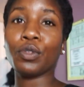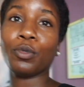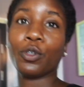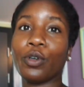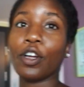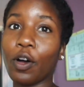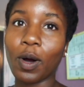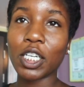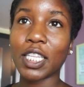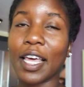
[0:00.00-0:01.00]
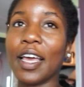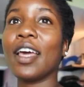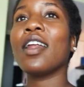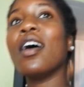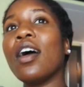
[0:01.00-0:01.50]
room tour, go watch
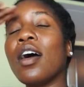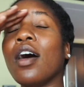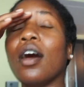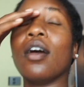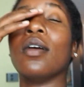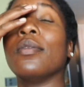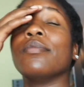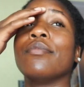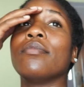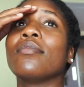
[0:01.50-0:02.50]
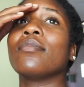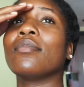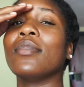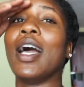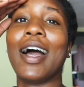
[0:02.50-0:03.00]
that.
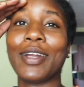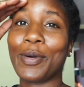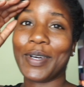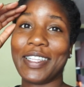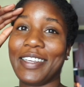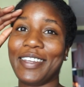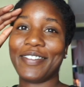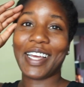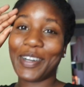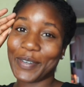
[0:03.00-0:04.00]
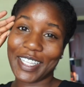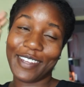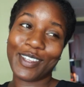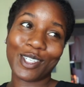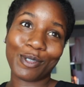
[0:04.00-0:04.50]
I don't want to leave. I don't want to
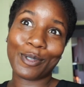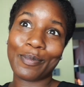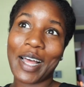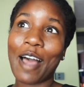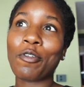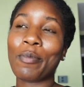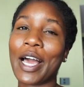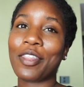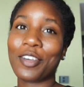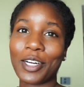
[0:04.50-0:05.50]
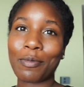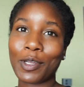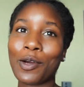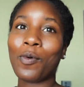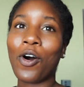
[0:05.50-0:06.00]
leave this room, but after my
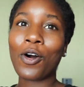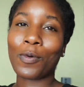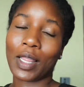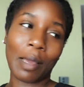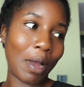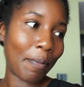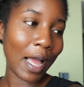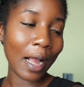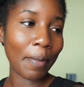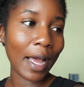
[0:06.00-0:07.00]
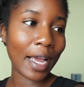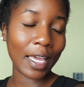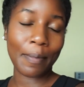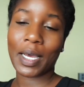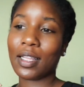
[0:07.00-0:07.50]
30-minute walk with like my
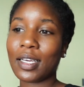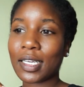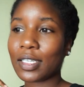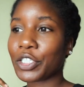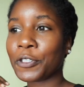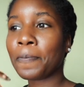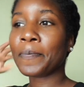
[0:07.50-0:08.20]
backpack and my luggage,